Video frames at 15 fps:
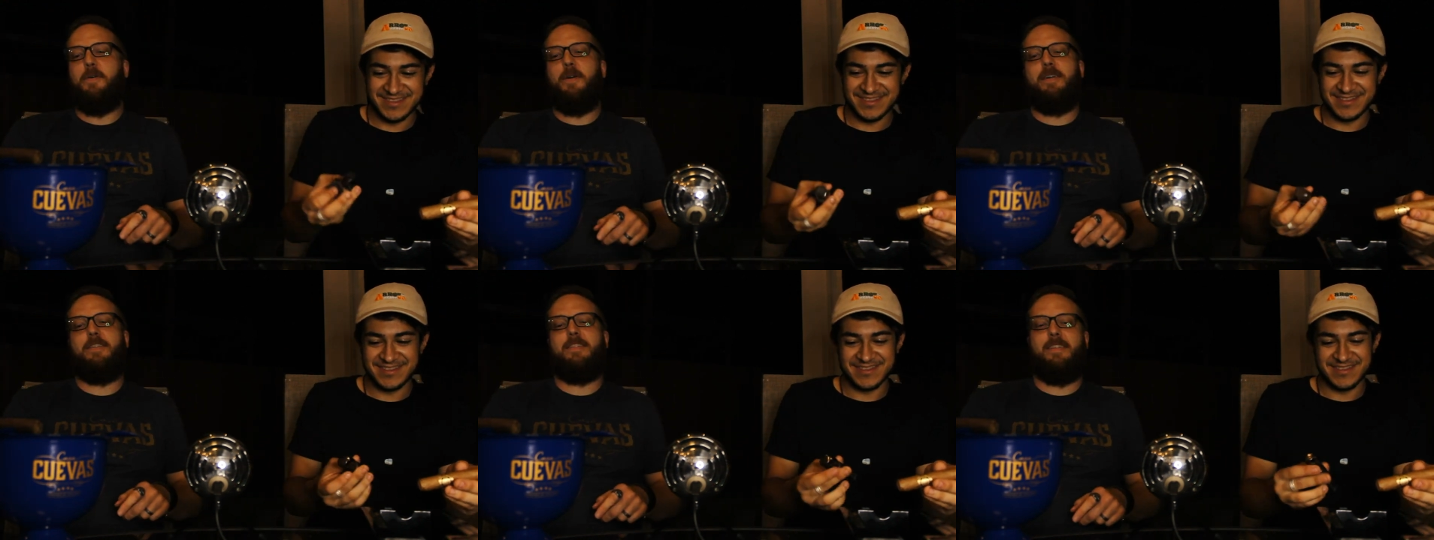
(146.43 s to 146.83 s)
Speaker 1: of
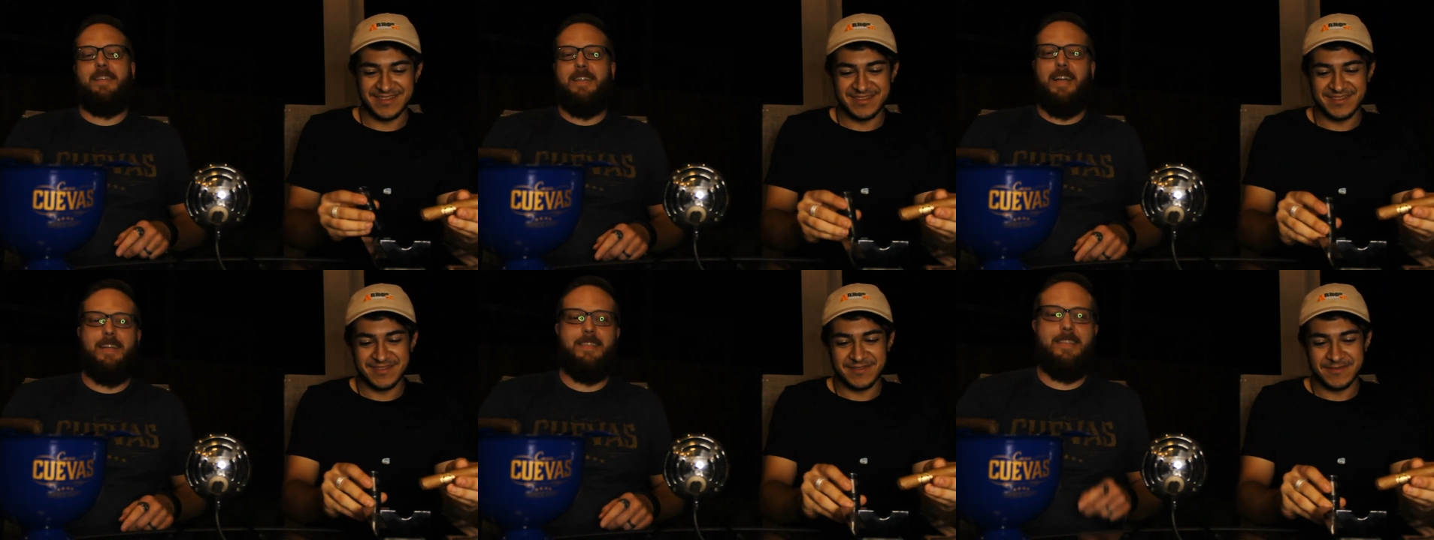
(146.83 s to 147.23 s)
course,
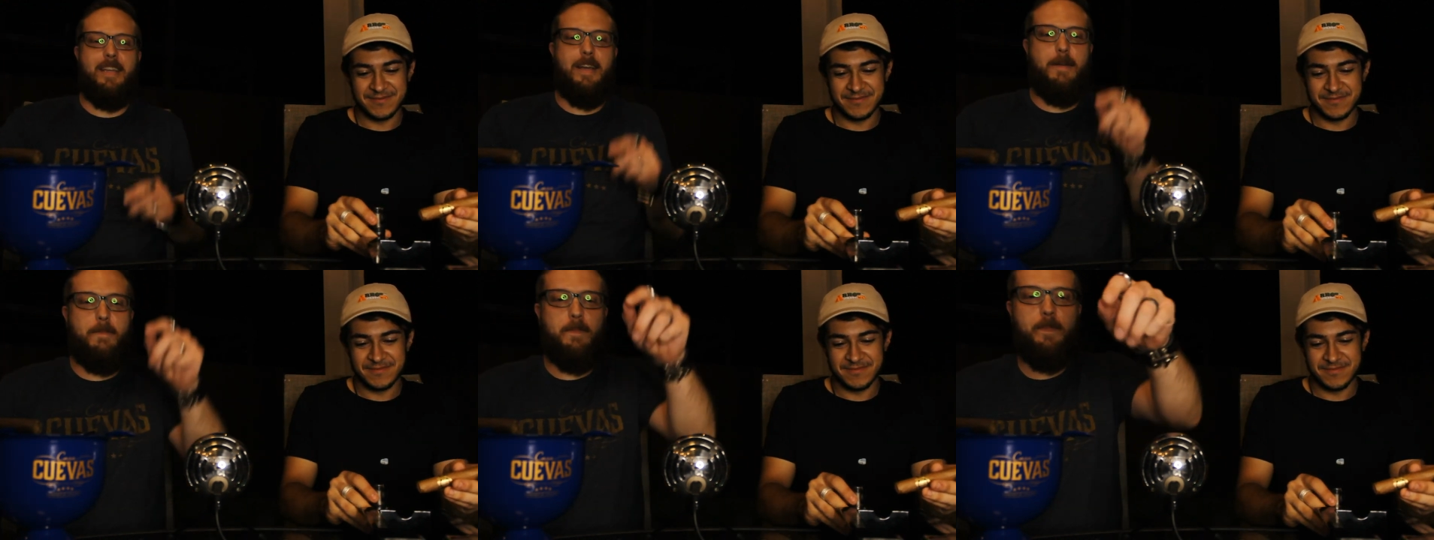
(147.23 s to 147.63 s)
next
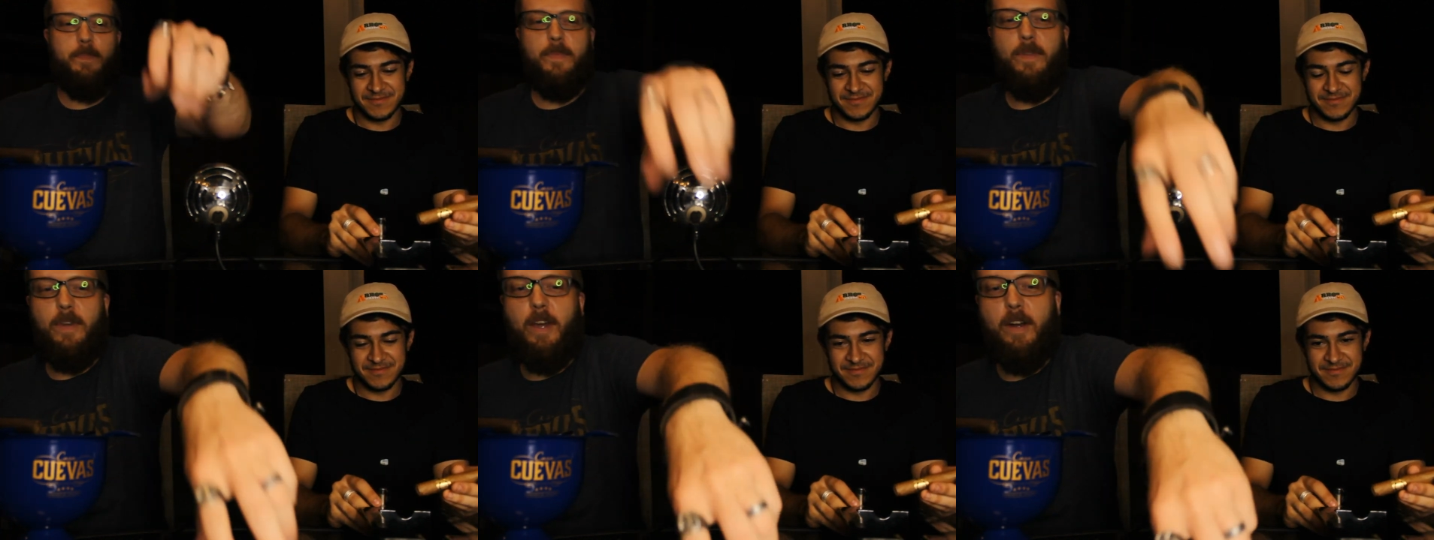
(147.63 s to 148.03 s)
step,
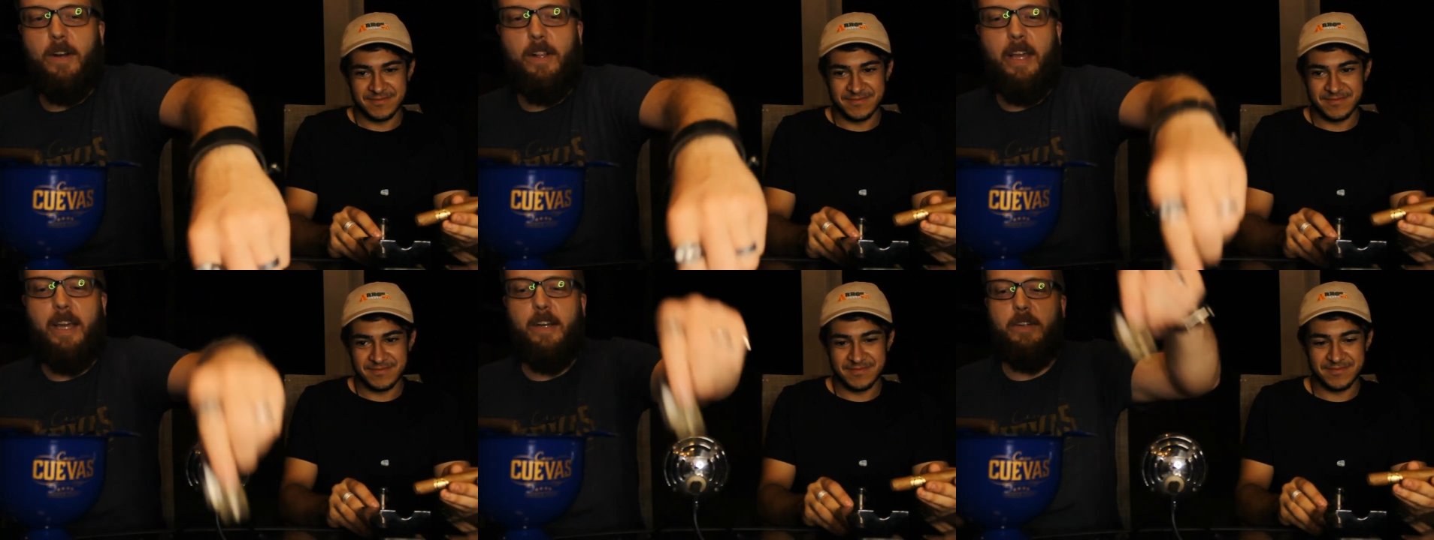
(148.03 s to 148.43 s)
got
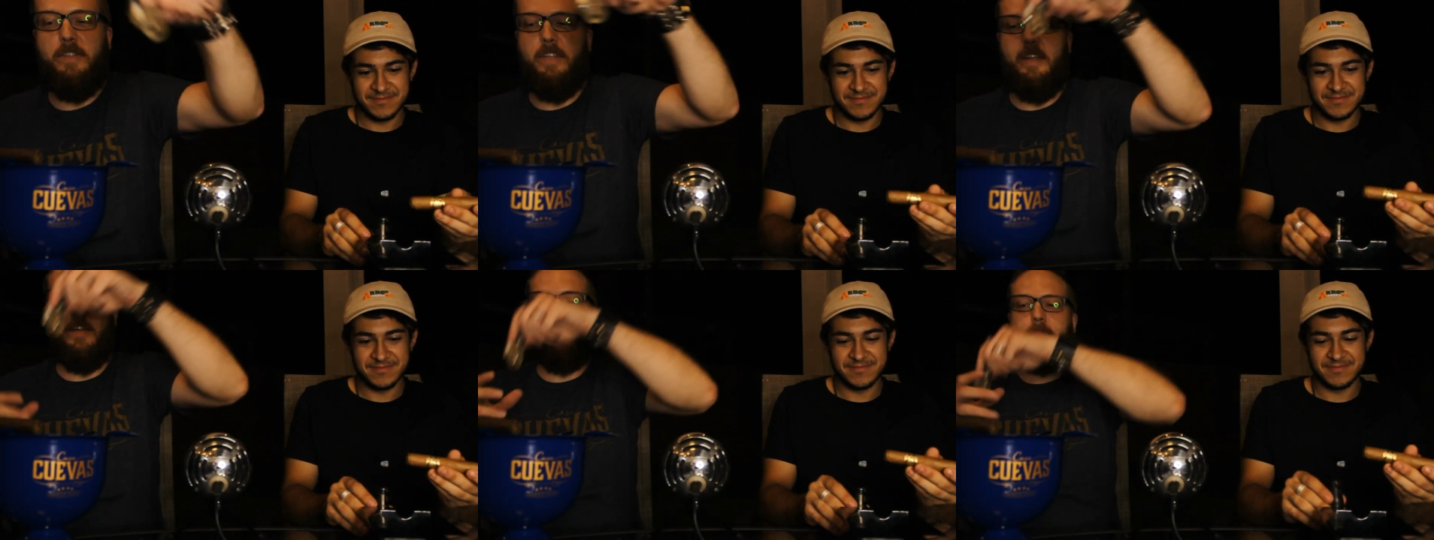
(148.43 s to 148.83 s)
our
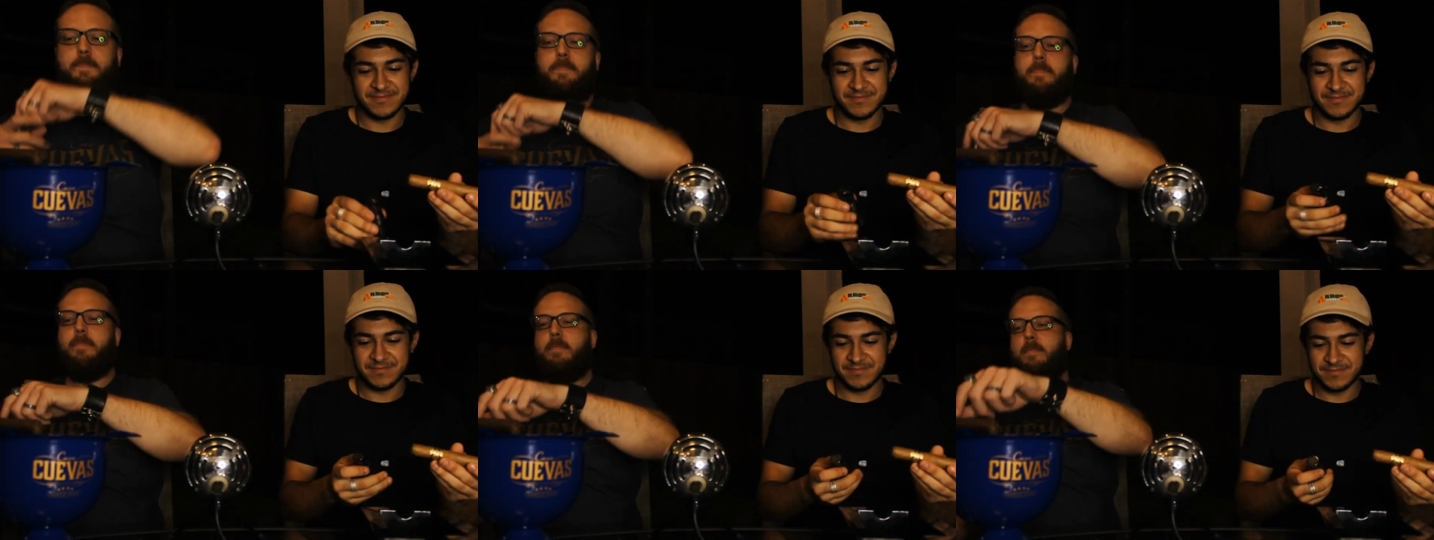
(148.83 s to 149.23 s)
lighters here.
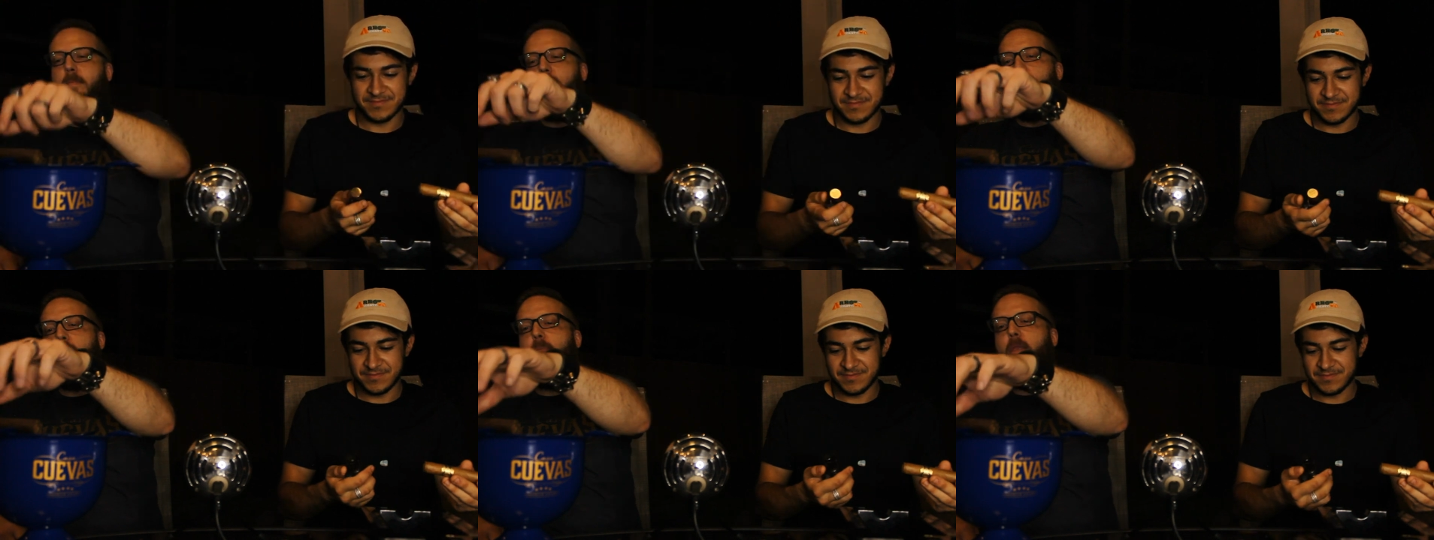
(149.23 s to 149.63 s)

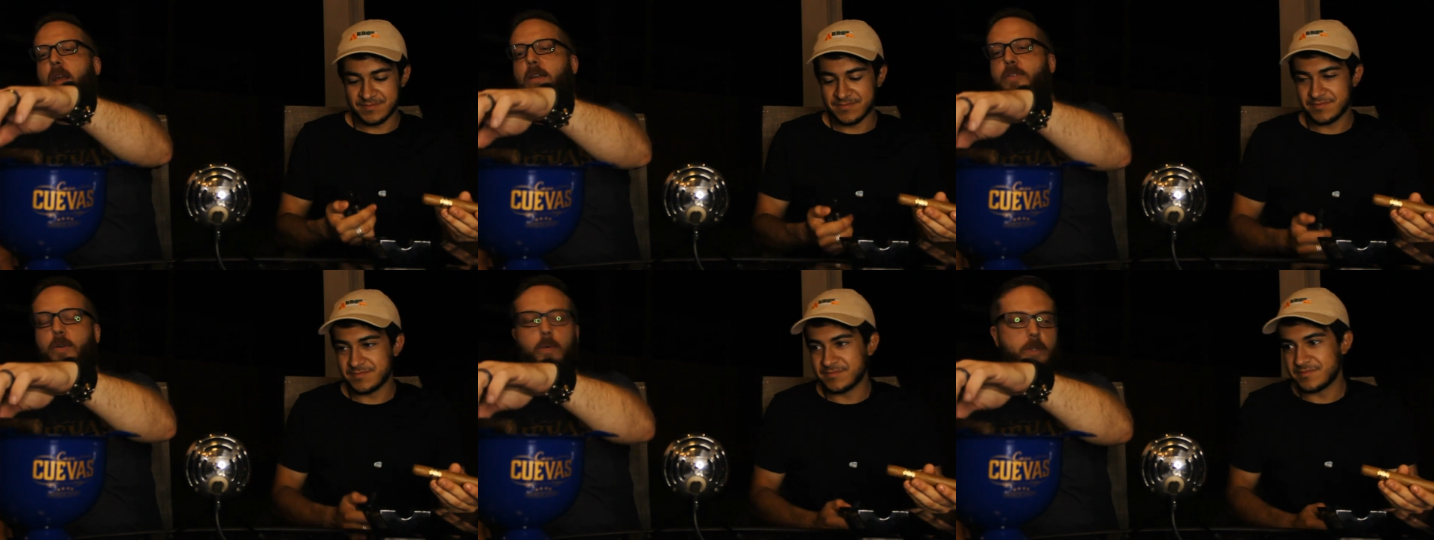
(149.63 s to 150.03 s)

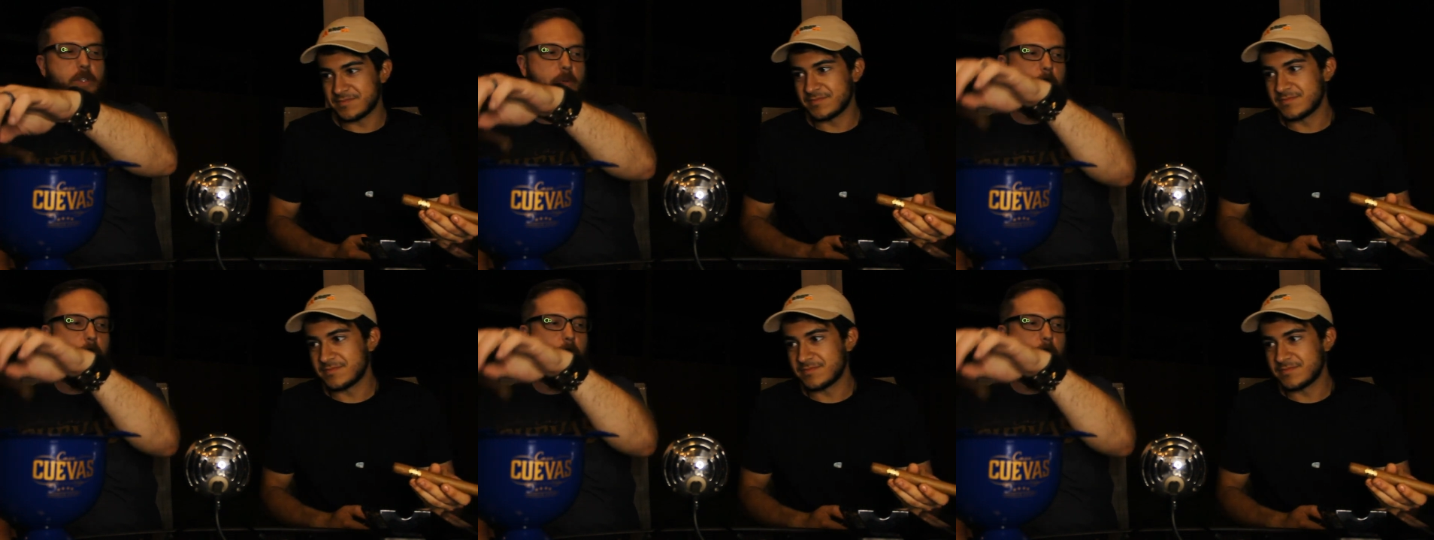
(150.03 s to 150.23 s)
So